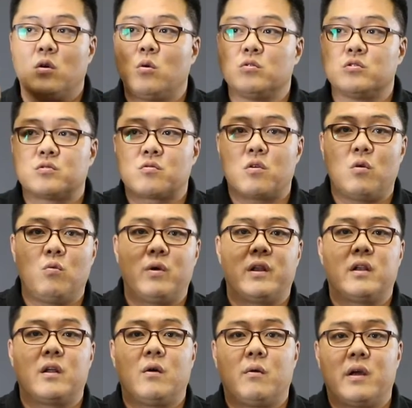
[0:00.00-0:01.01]
goes through a
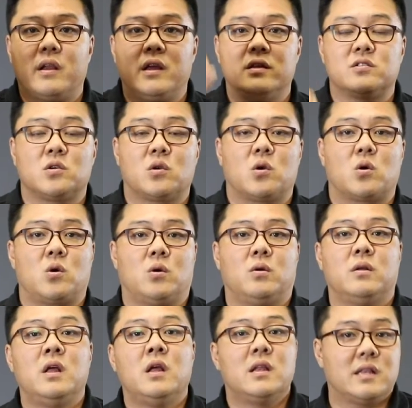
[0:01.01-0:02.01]
window and hits a
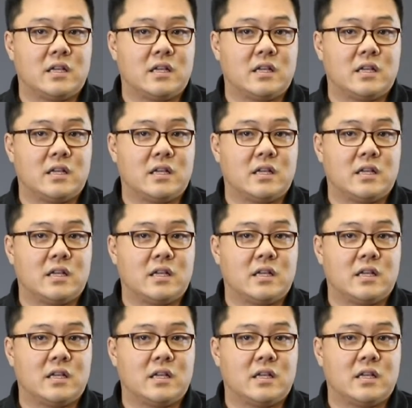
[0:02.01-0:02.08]
girl